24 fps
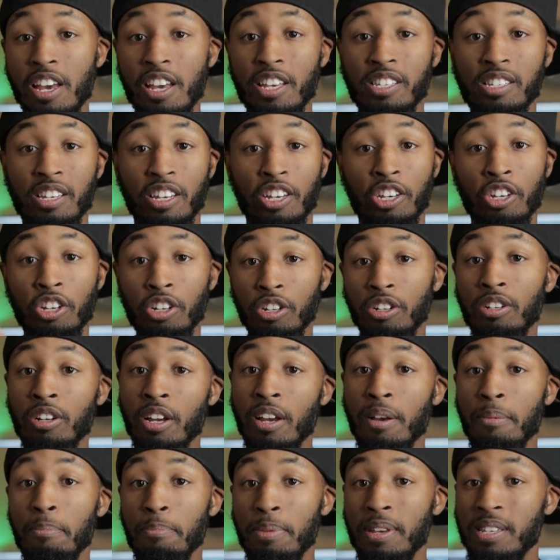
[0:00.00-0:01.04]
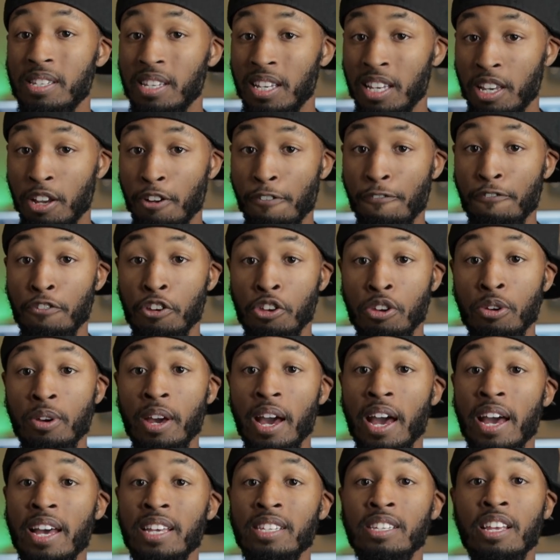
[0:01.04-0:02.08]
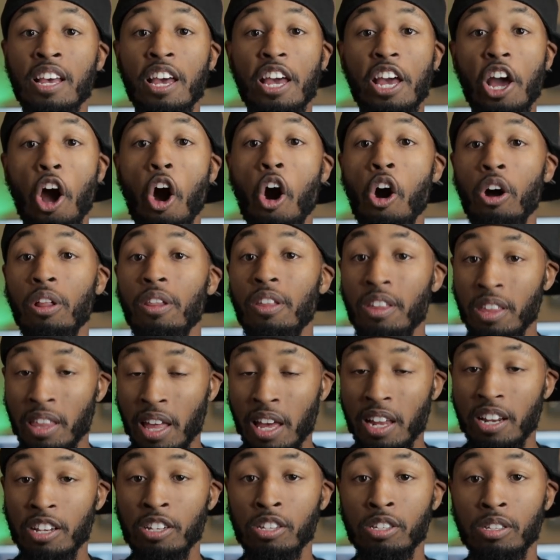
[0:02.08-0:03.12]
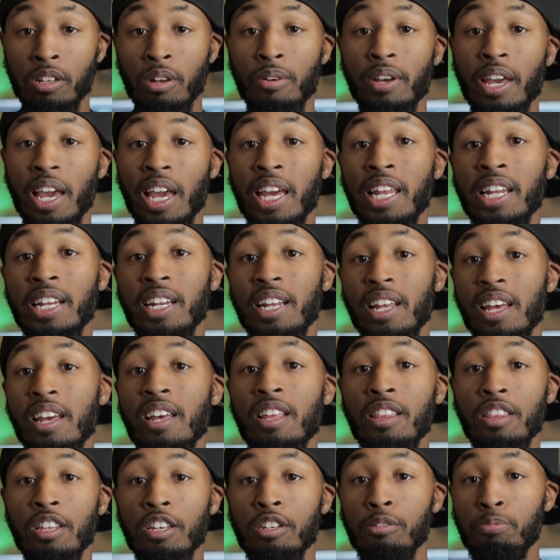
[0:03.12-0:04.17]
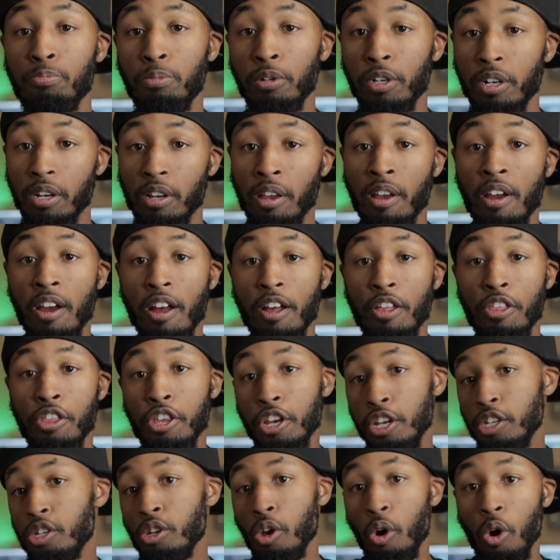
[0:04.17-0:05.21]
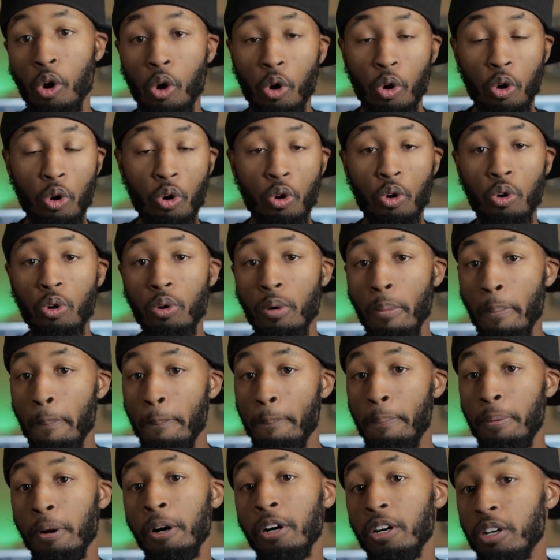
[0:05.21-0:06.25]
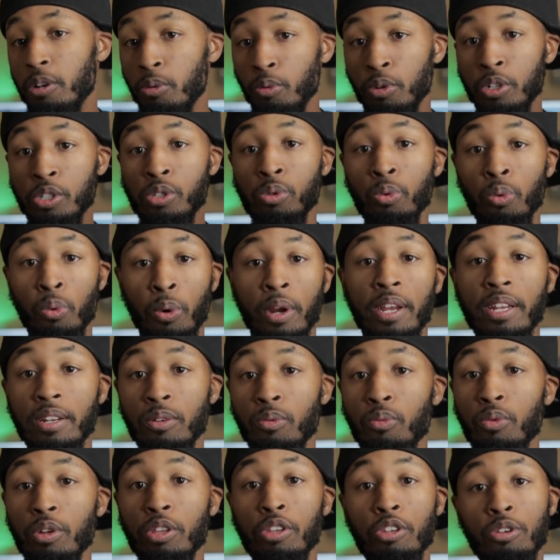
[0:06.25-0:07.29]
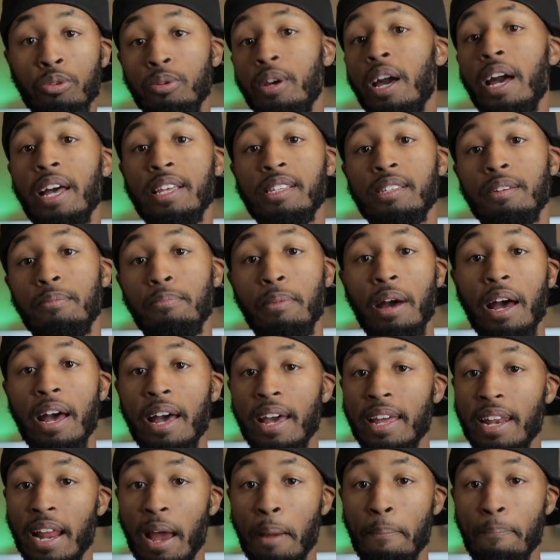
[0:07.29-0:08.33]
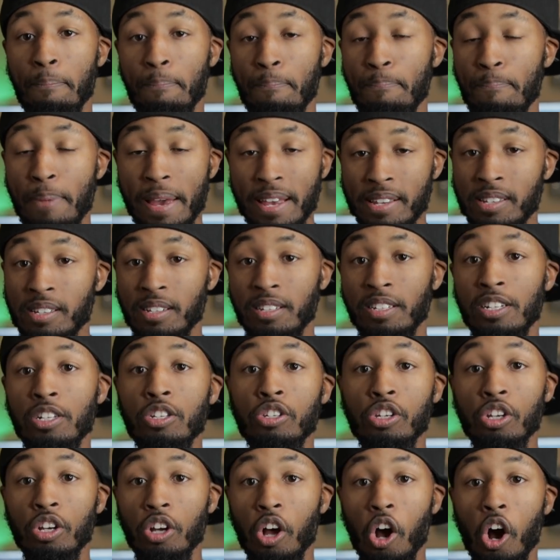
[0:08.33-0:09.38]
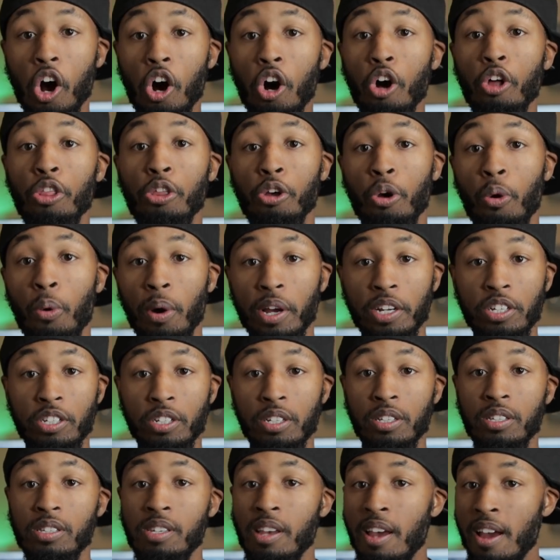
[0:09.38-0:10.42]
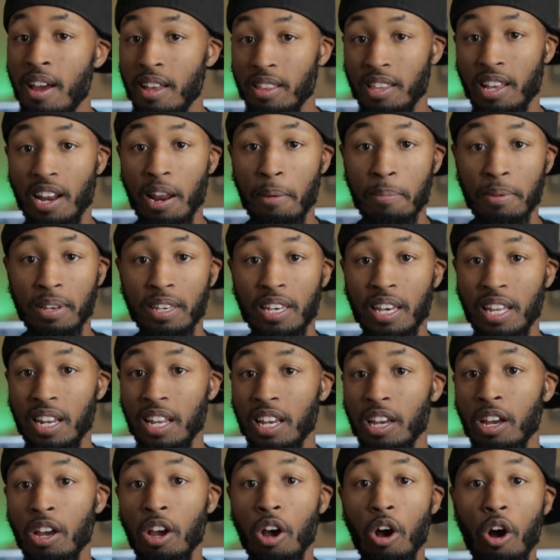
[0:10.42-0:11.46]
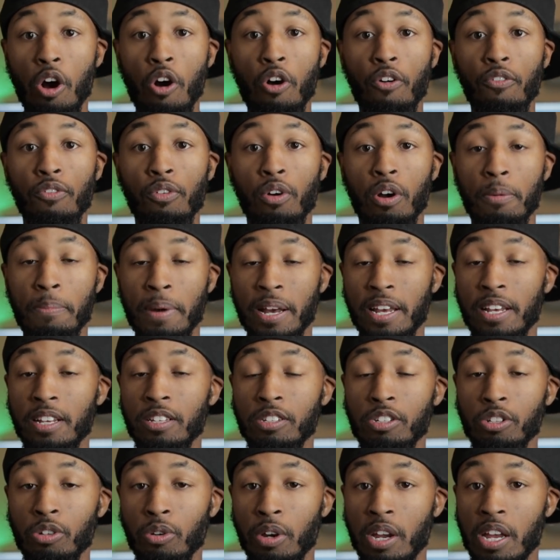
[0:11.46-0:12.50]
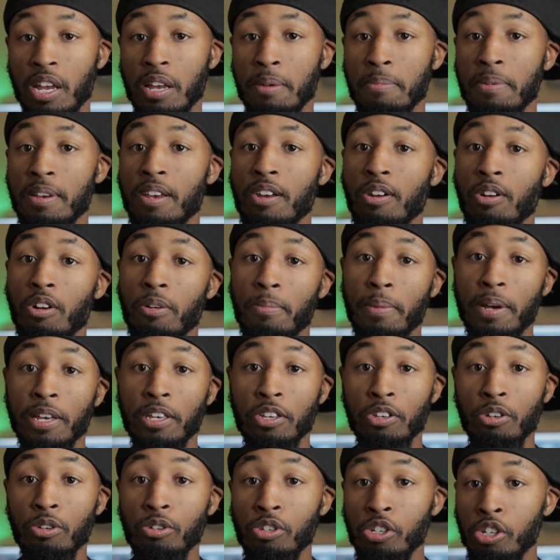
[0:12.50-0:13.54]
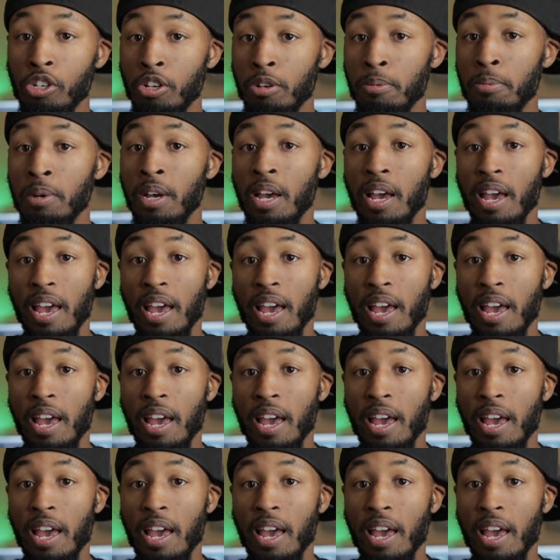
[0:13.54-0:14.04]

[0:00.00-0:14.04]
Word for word: is a good piece of gear for you guys, all of that is located in this book. This whole book was written with you guys in mind. I basically took all the questions that I've been getting over on my Instagram, here on my YouTube,